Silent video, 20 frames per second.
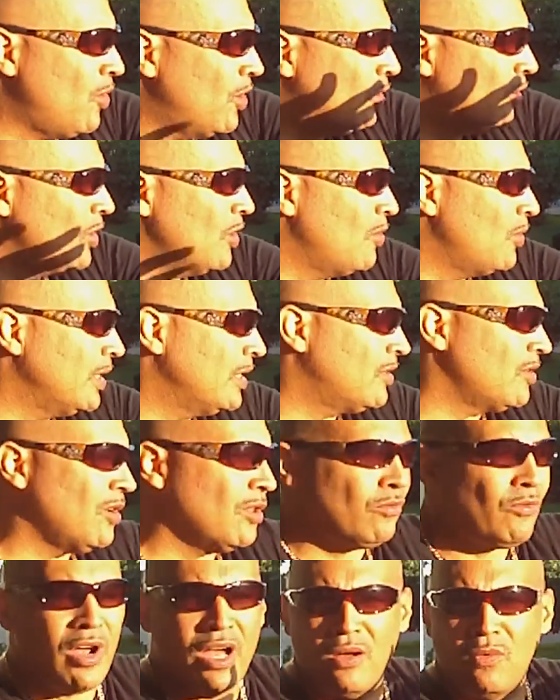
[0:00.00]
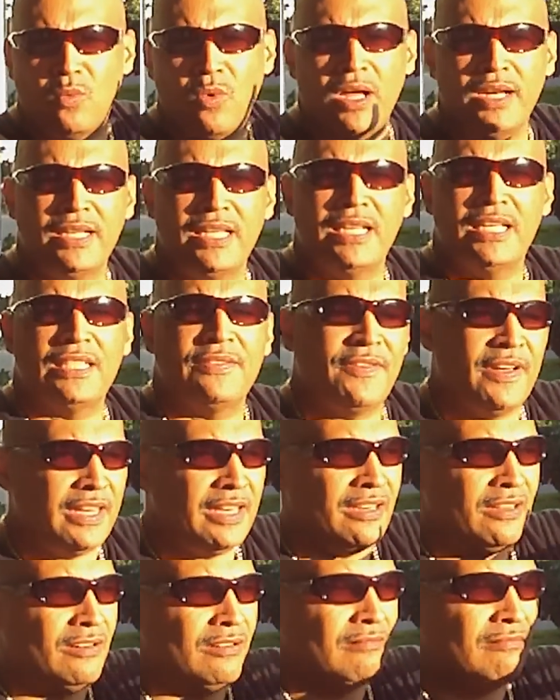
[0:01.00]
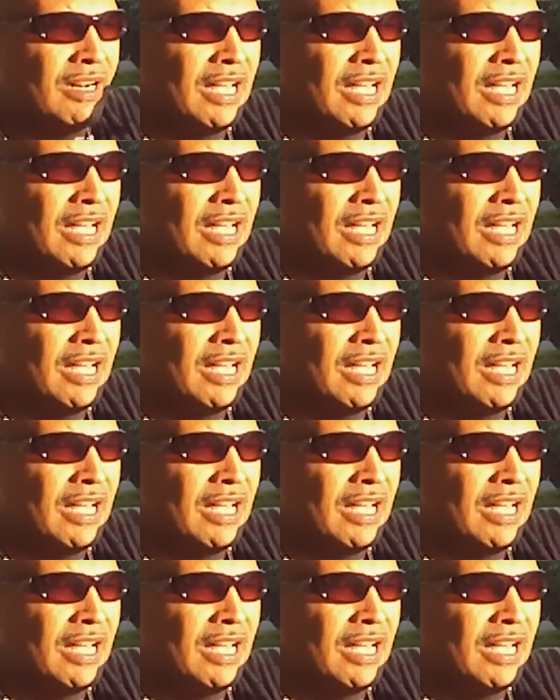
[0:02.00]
course, you know, we saw the Ron, Juan Diaz fight, you know,